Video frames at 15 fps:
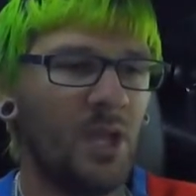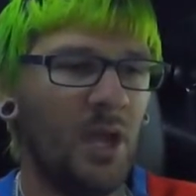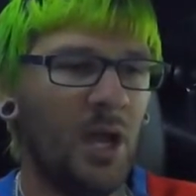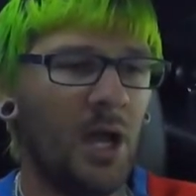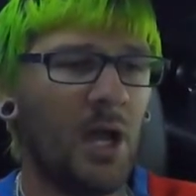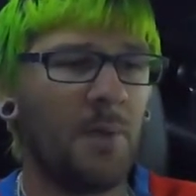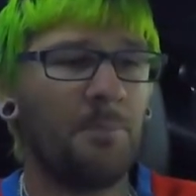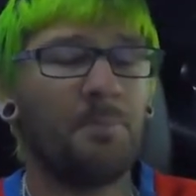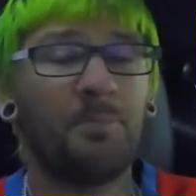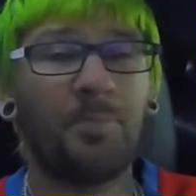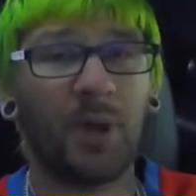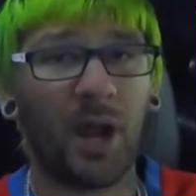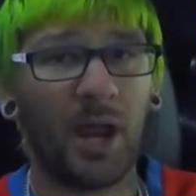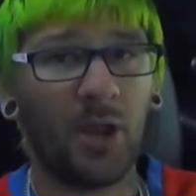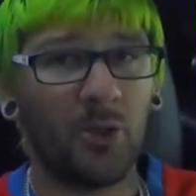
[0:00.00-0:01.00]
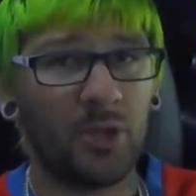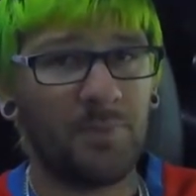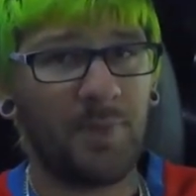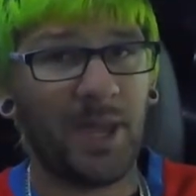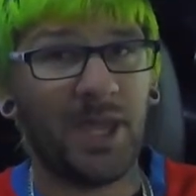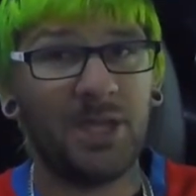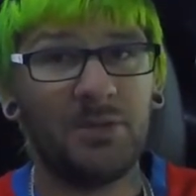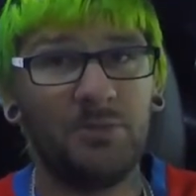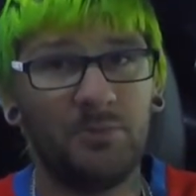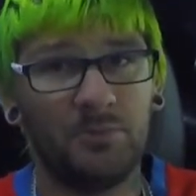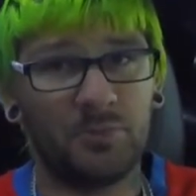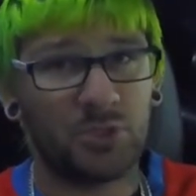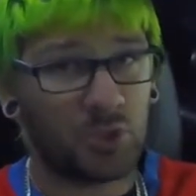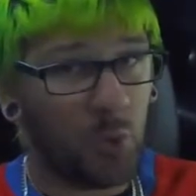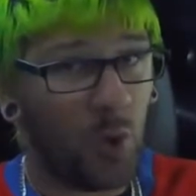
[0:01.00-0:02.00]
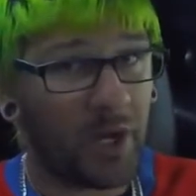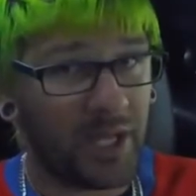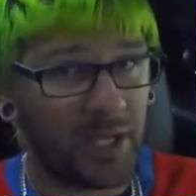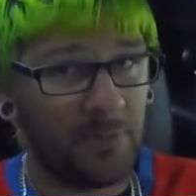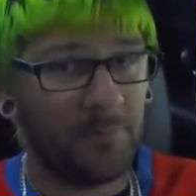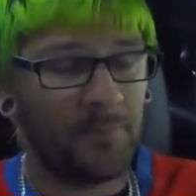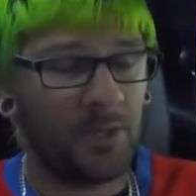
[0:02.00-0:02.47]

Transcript: But I only paid $20.